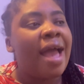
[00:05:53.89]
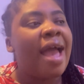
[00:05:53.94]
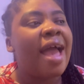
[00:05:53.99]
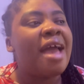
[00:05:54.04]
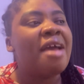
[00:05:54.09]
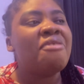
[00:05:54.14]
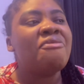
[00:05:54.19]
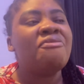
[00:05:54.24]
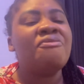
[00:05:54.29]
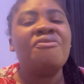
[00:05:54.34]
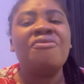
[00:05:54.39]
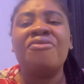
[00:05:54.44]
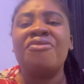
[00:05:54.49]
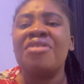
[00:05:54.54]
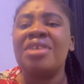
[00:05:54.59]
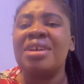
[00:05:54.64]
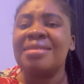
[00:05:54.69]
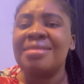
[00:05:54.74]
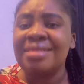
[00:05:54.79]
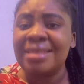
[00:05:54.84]

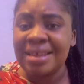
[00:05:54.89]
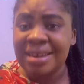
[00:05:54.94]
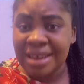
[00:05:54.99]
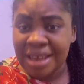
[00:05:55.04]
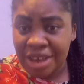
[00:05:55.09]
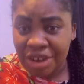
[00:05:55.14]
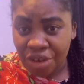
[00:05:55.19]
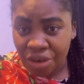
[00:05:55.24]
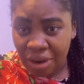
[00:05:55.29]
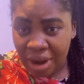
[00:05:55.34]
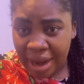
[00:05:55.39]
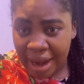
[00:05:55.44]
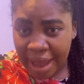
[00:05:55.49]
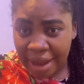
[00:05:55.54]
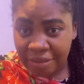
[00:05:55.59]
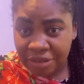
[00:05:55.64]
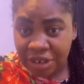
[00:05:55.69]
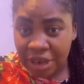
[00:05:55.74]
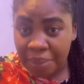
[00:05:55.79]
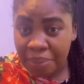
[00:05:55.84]
everything in your
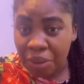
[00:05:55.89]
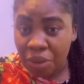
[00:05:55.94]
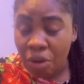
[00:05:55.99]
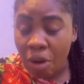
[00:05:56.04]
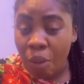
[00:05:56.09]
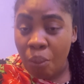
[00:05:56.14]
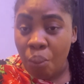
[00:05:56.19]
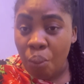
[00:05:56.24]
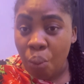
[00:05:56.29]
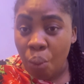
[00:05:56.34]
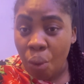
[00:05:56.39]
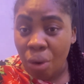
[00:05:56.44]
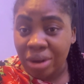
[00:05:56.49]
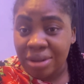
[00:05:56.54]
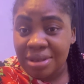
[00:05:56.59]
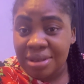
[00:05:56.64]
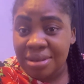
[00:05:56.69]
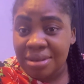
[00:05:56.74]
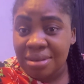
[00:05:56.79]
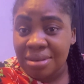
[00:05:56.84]
life shall become
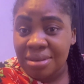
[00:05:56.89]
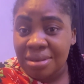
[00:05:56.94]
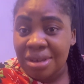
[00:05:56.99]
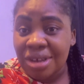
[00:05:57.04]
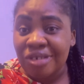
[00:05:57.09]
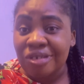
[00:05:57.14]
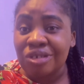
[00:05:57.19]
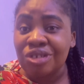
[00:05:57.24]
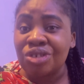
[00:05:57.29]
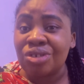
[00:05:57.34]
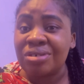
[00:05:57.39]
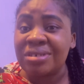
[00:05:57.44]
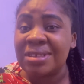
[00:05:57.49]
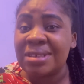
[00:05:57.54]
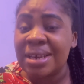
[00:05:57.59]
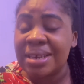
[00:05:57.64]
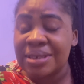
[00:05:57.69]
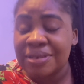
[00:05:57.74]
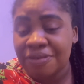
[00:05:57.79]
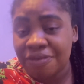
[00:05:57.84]
what?
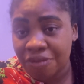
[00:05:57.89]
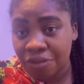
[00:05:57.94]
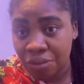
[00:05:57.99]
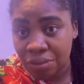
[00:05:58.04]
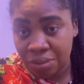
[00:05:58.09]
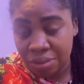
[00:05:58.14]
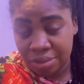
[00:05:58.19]
Successful.